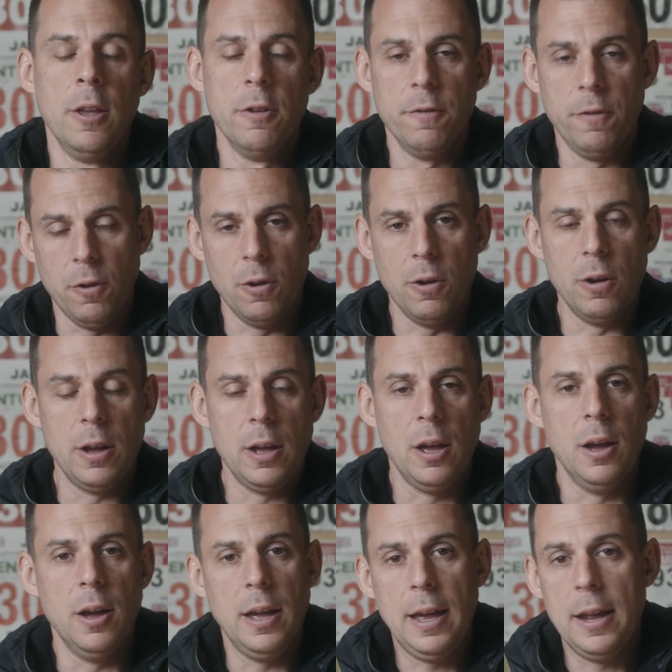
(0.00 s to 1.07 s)
for
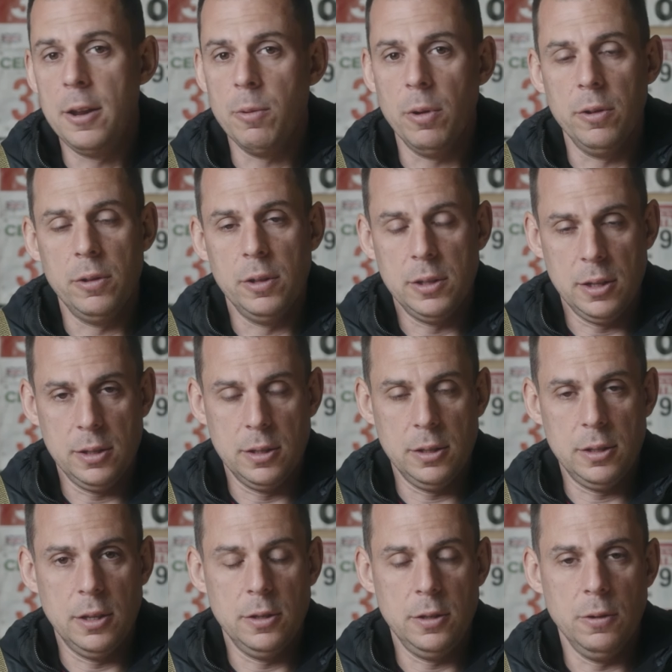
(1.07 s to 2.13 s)
any one of the
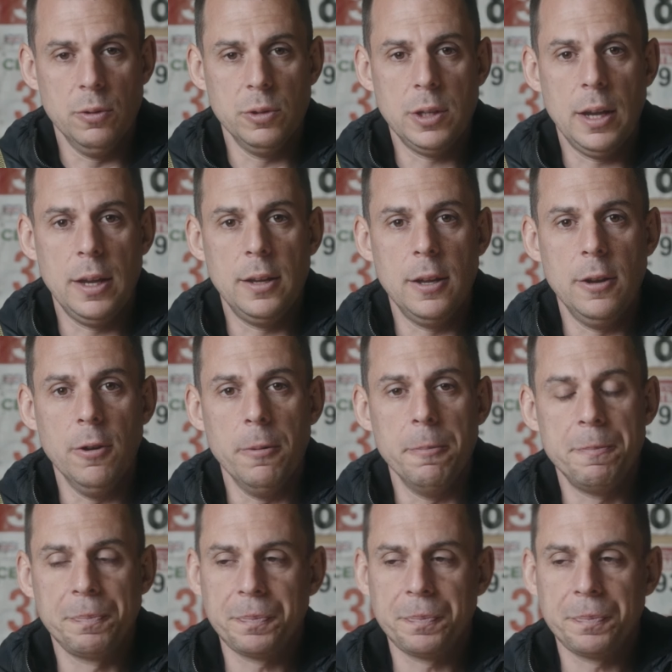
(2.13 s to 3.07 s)
distances you're taking on.